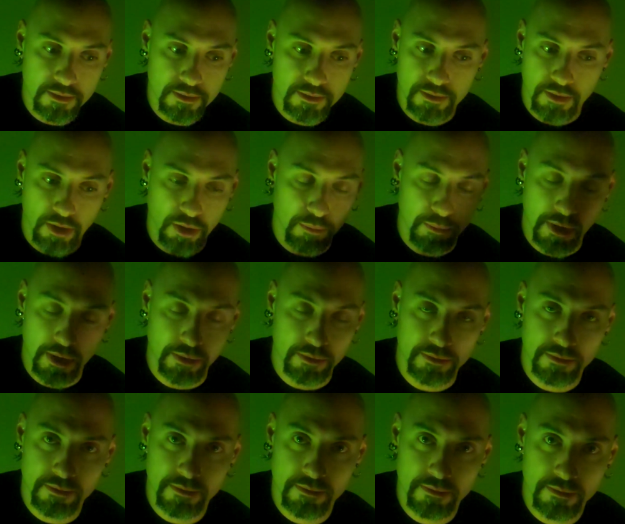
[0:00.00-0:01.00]
It's all about,
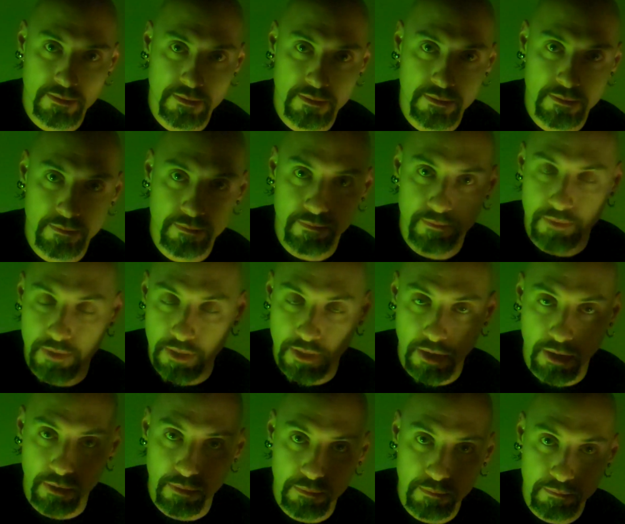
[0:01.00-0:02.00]
you
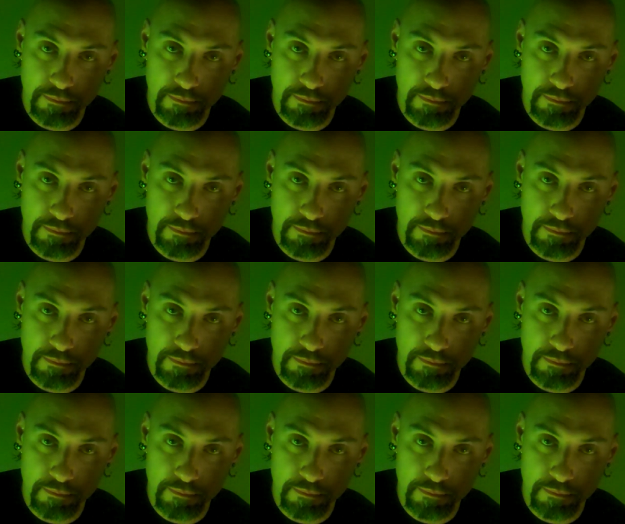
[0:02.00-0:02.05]
know,